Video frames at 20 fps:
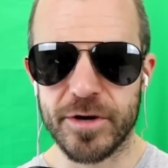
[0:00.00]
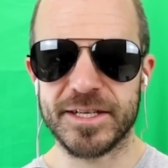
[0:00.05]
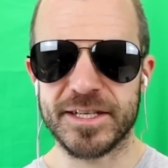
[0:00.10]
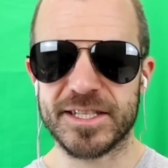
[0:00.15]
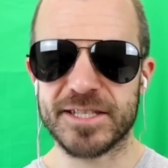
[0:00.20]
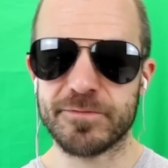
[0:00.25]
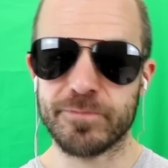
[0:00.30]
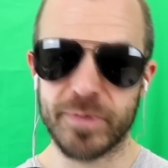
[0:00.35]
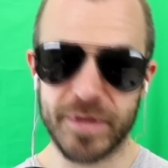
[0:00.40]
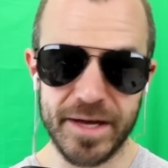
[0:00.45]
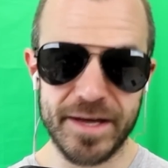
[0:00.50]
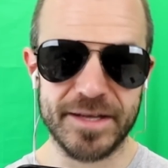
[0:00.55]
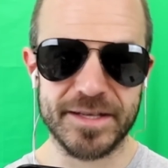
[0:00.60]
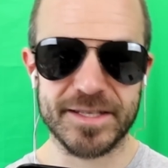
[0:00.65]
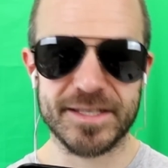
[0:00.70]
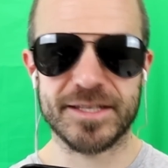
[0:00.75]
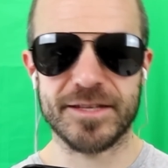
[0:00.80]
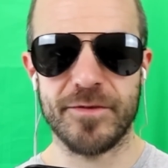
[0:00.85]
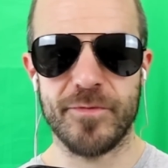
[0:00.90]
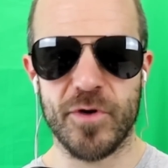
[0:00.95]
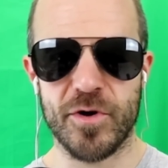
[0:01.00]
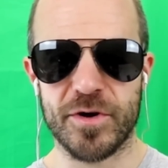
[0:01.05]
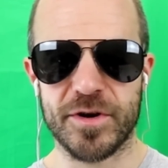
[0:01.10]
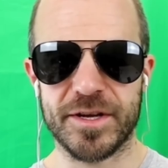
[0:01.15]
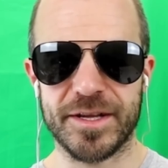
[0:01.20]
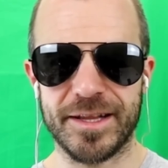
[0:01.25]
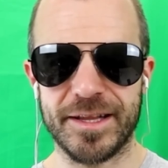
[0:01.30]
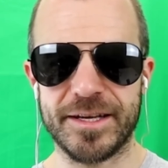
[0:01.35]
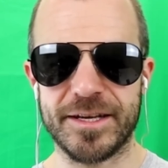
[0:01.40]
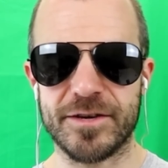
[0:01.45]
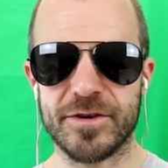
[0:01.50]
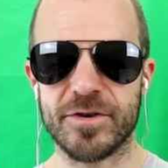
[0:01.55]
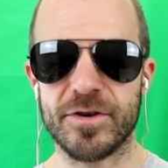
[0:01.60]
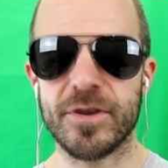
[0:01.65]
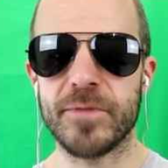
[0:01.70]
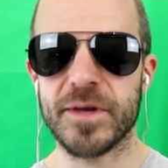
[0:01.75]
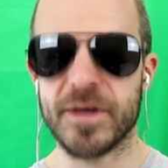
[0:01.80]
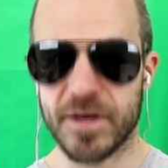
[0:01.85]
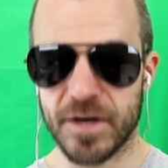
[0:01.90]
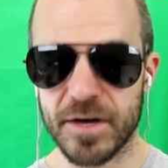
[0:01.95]
displace the market leader
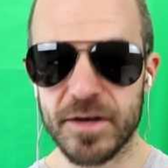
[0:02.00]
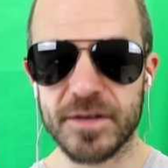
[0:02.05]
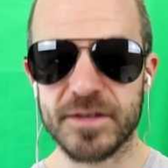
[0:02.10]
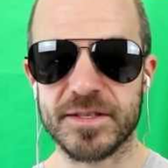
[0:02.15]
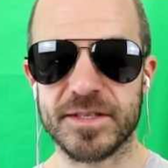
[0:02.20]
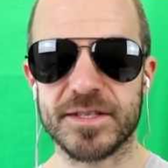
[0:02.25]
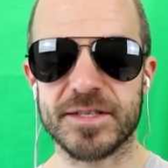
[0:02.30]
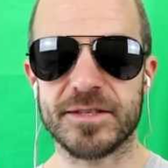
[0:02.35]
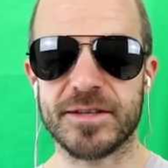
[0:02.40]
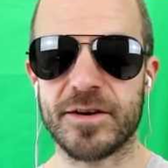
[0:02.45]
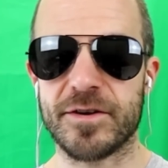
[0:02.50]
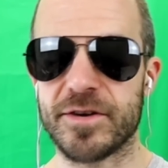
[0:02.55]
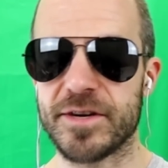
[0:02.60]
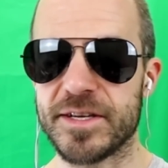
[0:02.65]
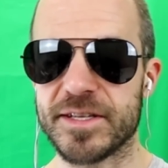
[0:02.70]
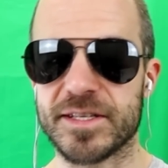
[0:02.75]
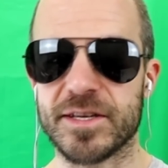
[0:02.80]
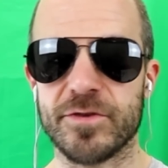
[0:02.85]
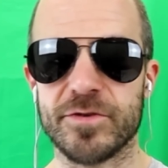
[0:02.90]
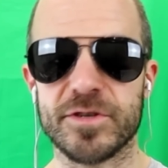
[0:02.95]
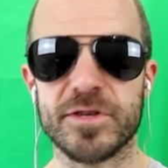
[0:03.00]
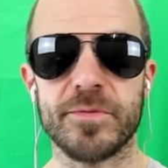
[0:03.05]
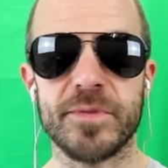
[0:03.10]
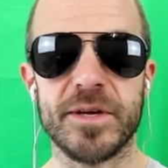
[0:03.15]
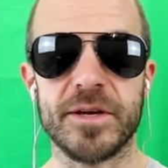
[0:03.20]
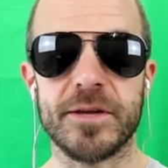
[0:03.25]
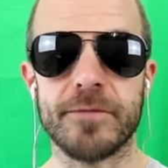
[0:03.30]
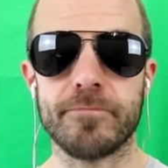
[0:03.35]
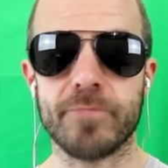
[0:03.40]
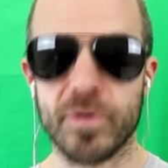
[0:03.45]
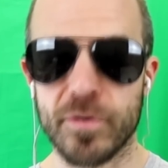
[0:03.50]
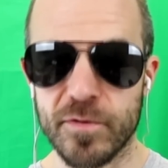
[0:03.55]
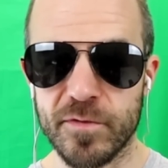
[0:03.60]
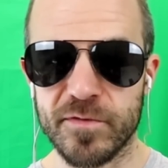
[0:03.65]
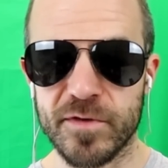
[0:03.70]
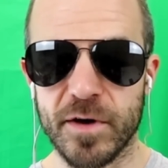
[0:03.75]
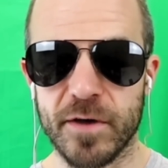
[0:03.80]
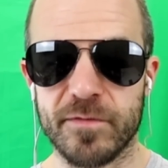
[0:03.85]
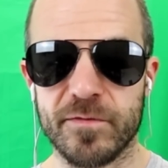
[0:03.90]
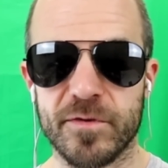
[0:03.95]
because there is going to be an
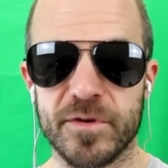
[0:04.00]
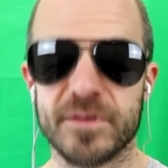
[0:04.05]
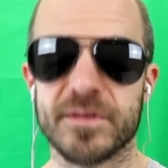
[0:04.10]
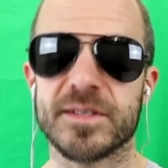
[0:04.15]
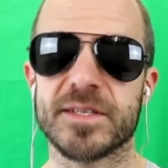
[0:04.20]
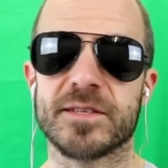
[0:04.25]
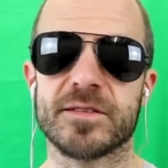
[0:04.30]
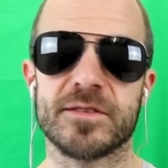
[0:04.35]
improved offering.